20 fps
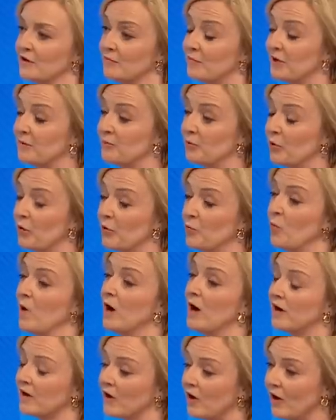of people who
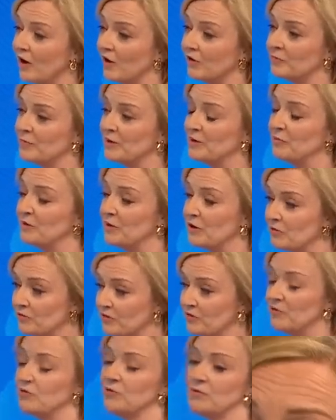work hard, people who
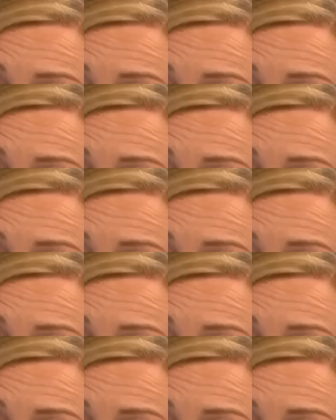do